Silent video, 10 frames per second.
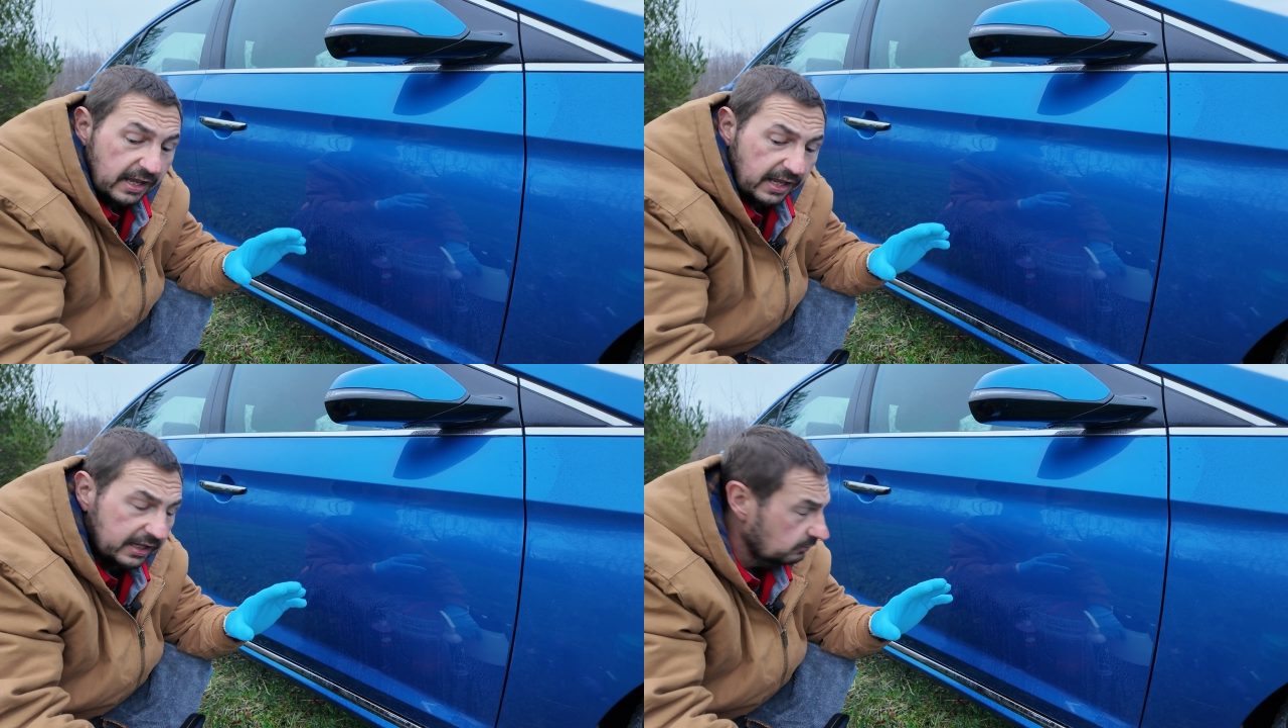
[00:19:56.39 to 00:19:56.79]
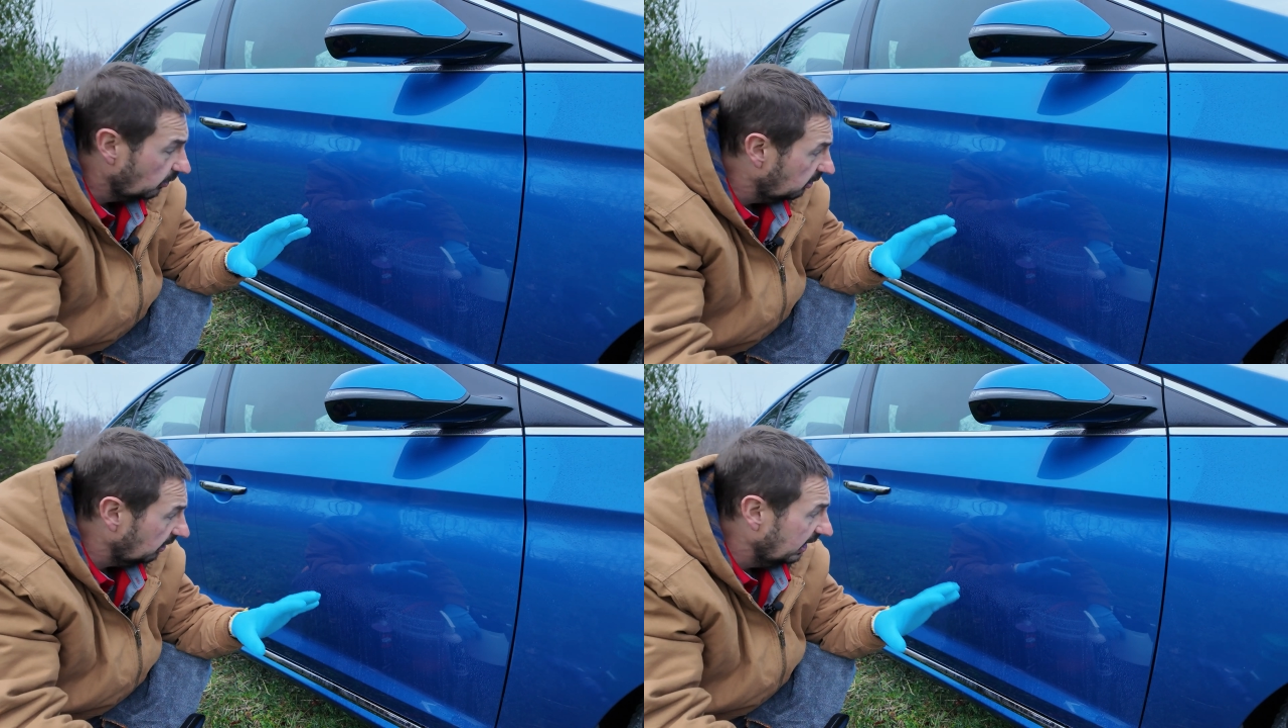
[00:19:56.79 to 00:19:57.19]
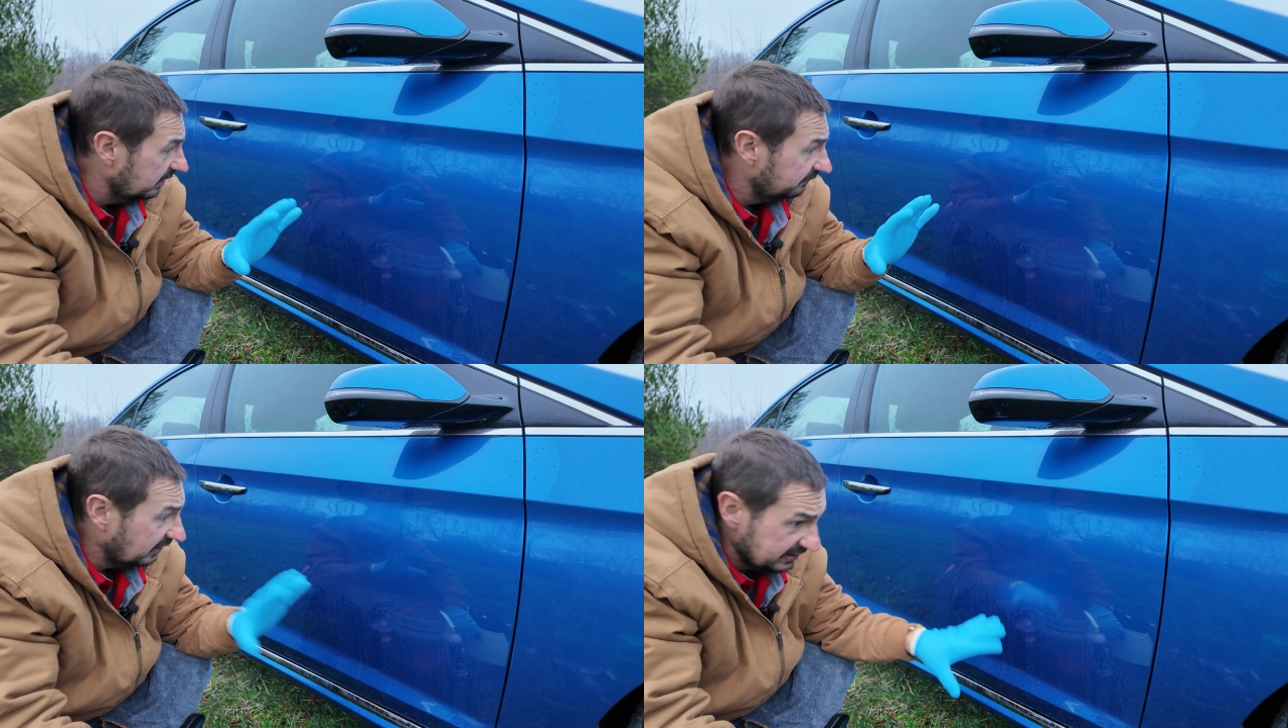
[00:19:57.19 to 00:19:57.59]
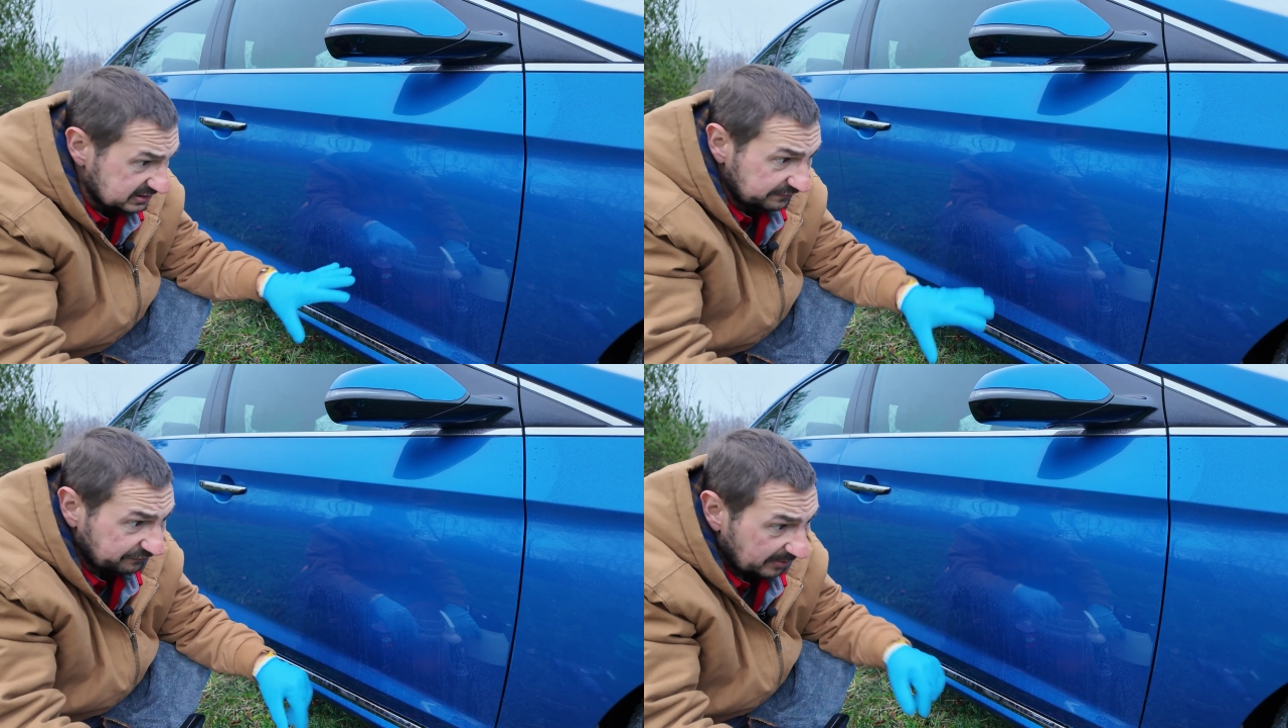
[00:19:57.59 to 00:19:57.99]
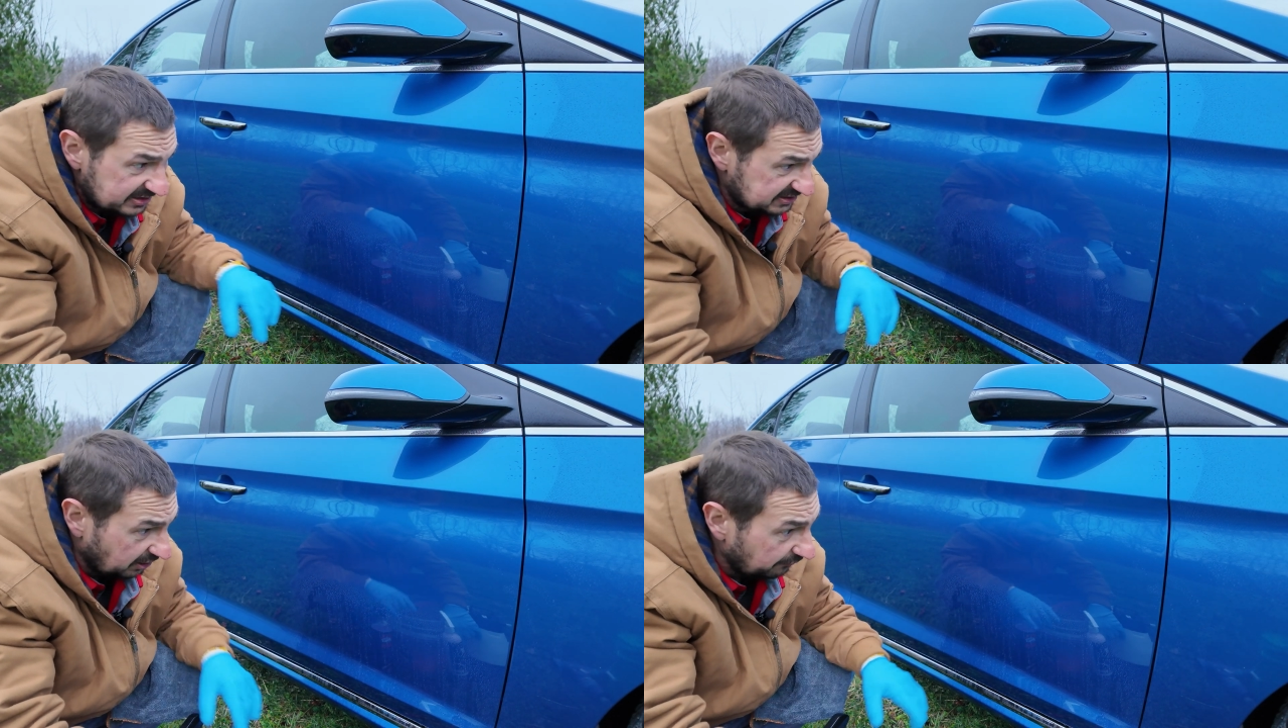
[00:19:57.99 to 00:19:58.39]
And well, I have tested for
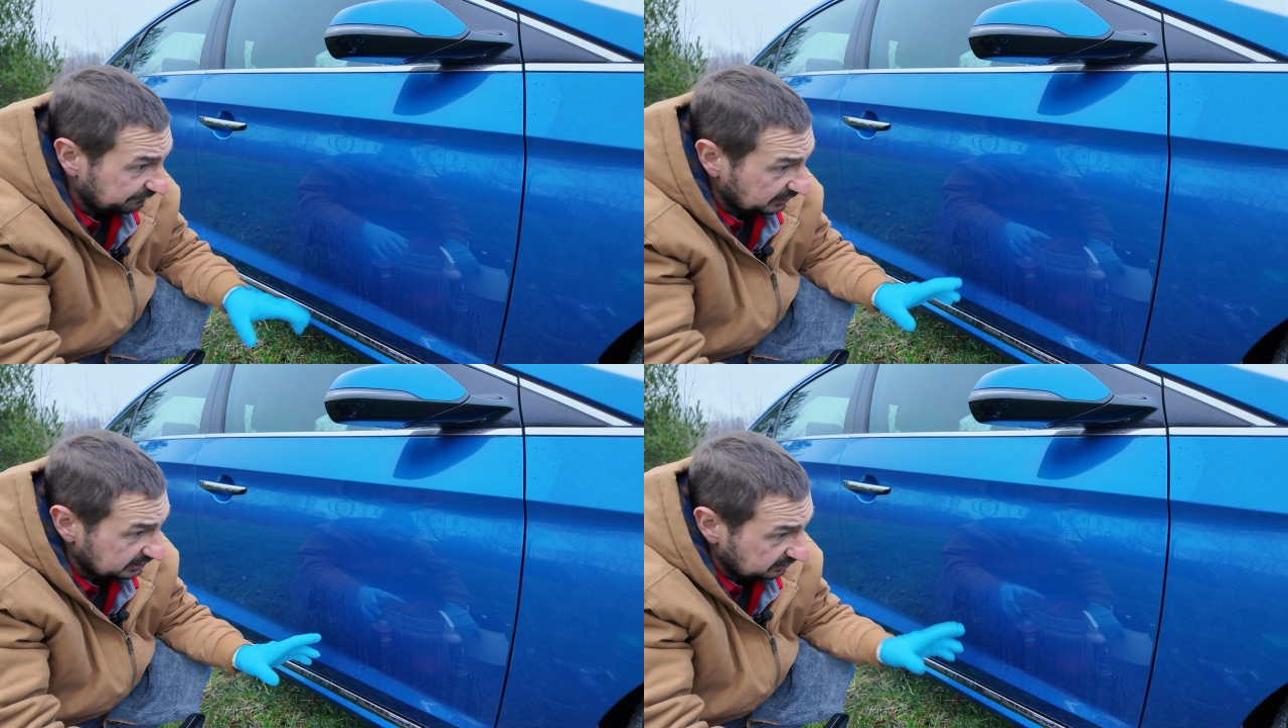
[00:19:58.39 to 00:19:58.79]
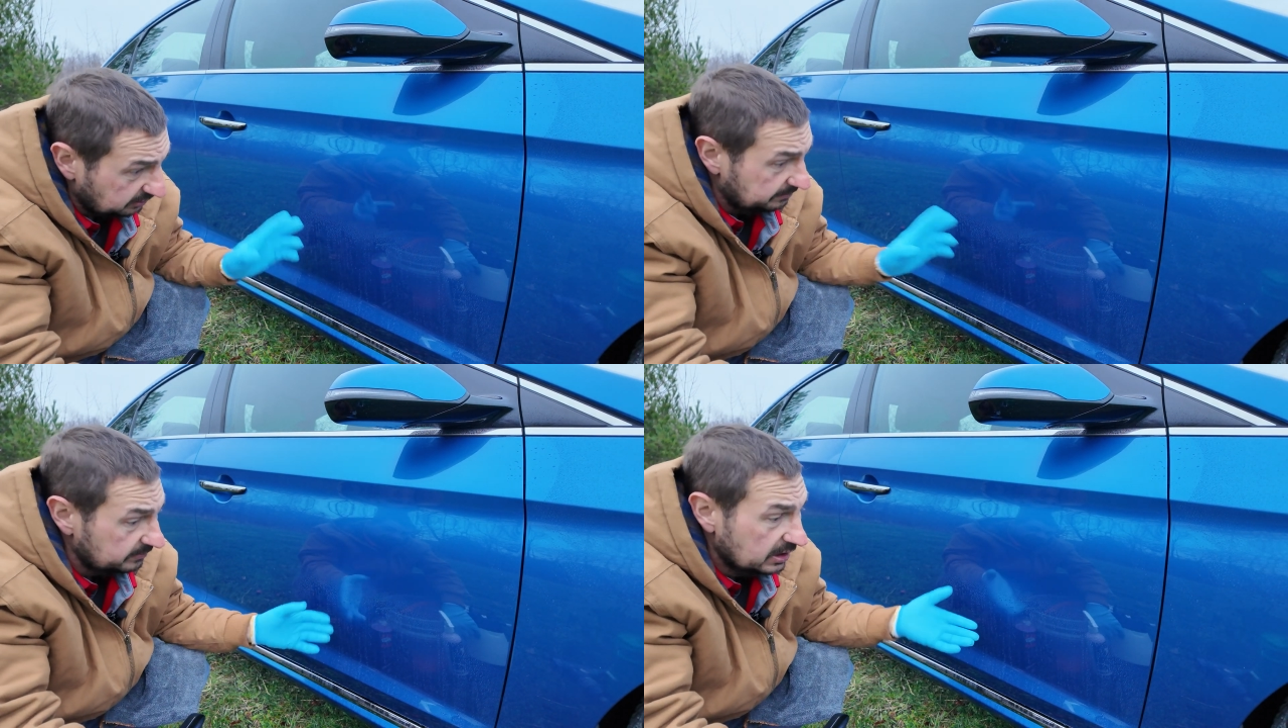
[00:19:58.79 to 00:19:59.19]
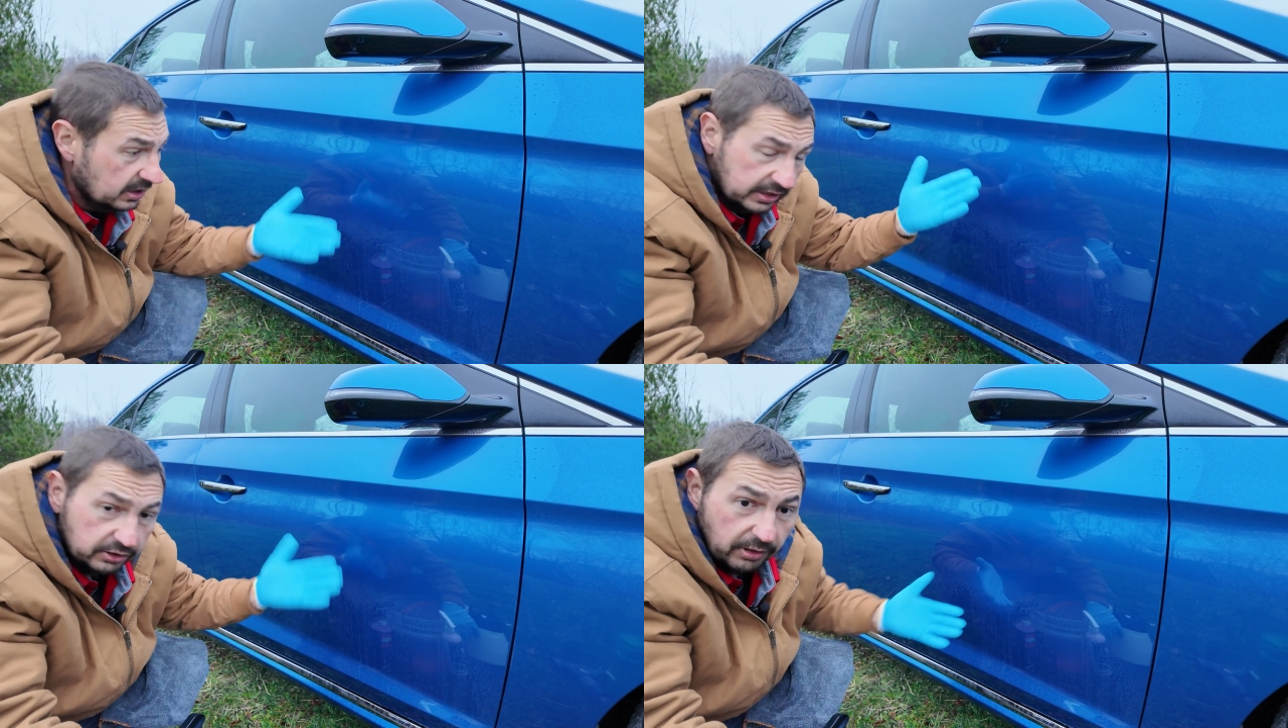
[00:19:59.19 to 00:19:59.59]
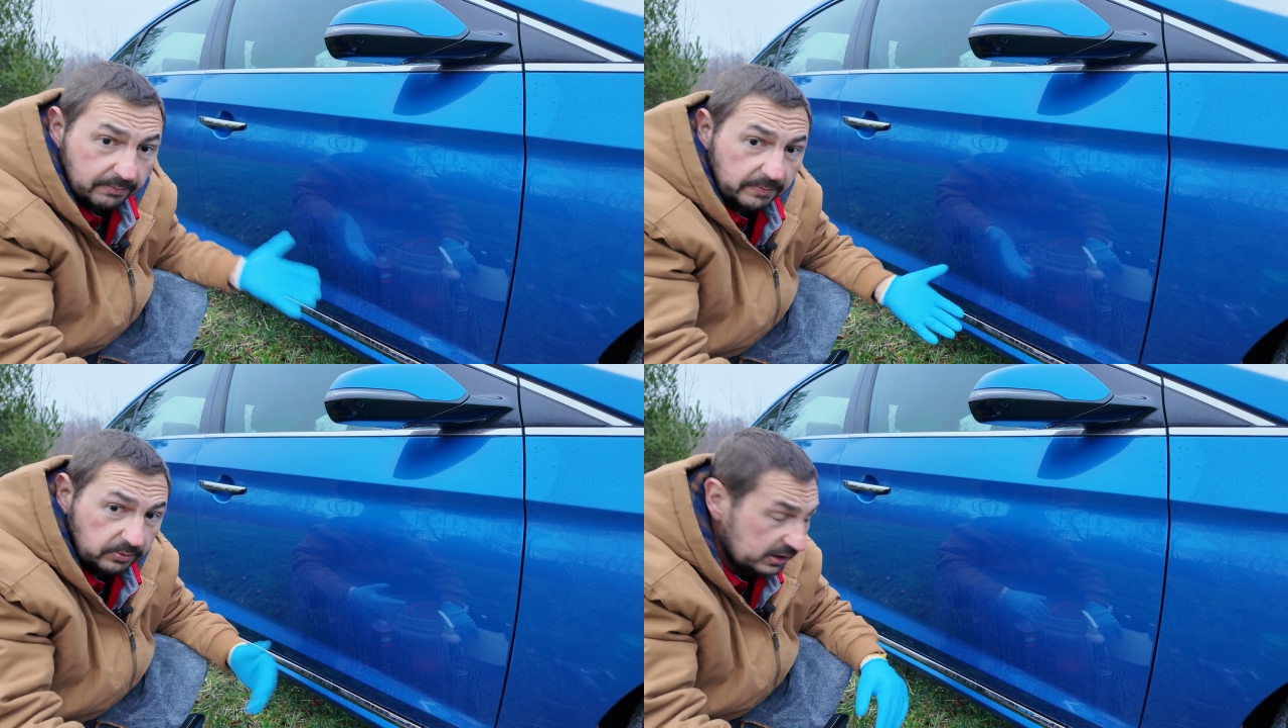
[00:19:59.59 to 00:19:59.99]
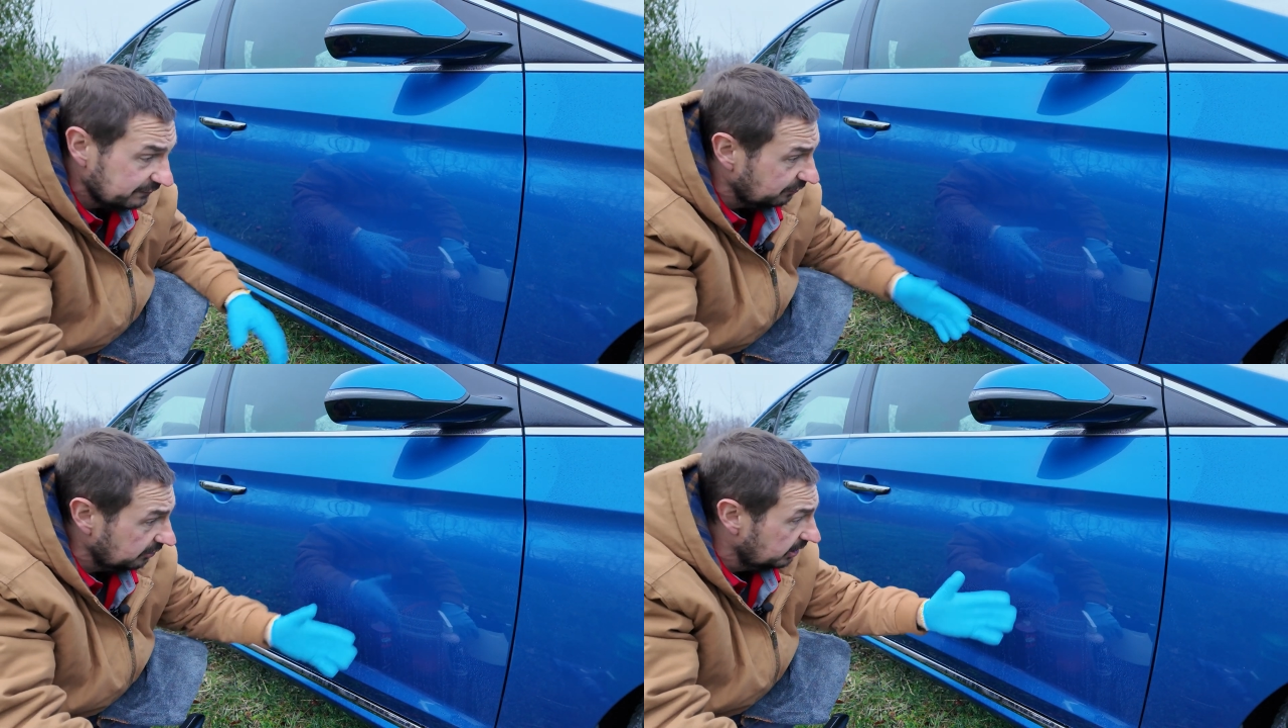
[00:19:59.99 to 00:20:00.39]
myself, and you know, I'm a
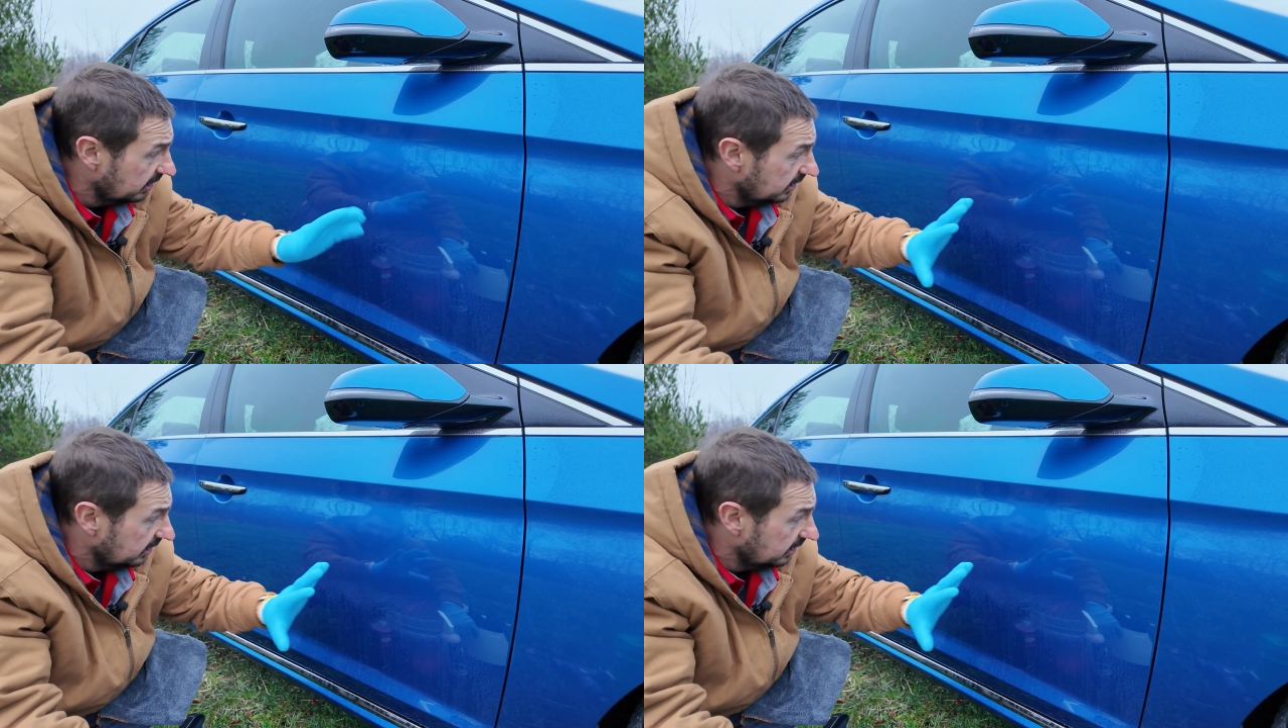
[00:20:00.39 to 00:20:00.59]
believer.